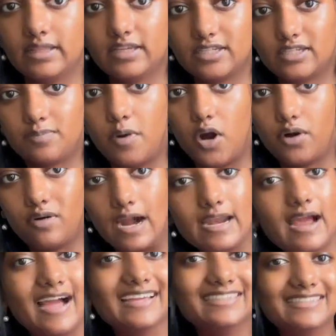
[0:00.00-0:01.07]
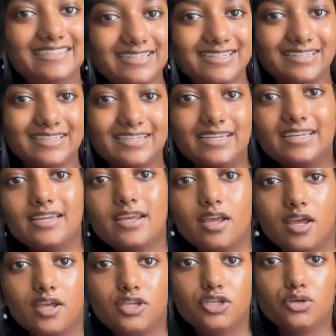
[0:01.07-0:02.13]
this part, right, ideally
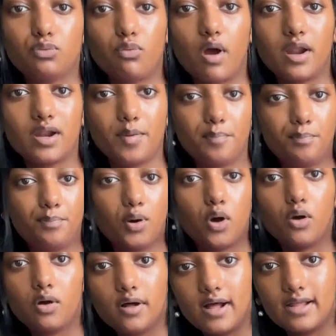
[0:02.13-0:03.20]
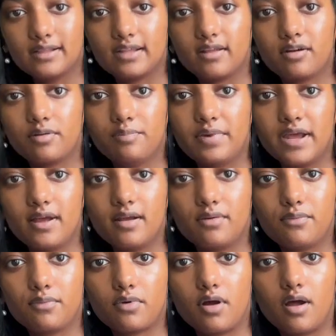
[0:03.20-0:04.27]
you want to pull a little bit
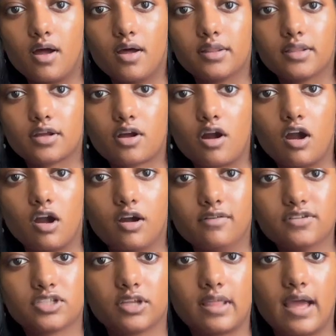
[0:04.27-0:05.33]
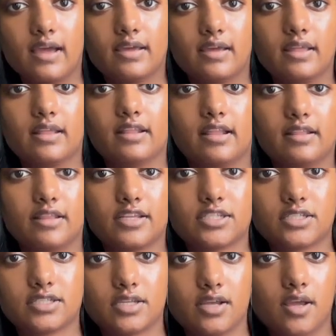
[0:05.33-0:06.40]
on the curve so that
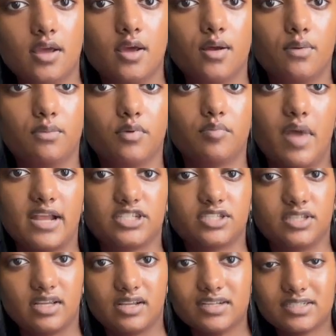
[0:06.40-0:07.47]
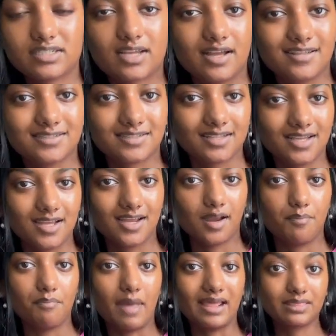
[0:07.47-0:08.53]
this will match this because
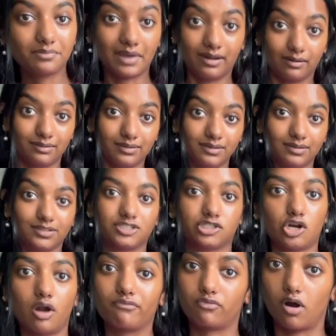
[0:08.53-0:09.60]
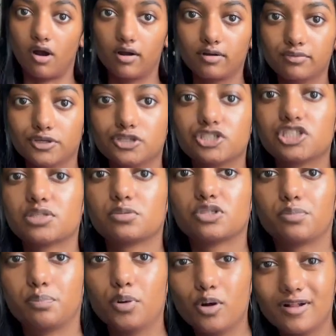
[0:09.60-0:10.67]
mathematically it's not wrong. We are just supposed to
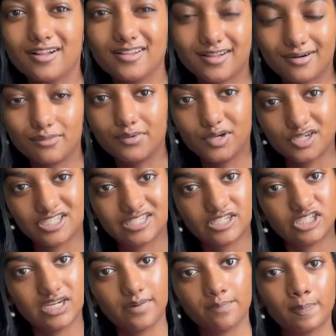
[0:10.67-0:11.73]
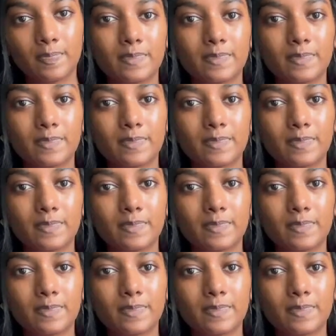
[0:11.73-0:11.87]
pull a little when you're stitching.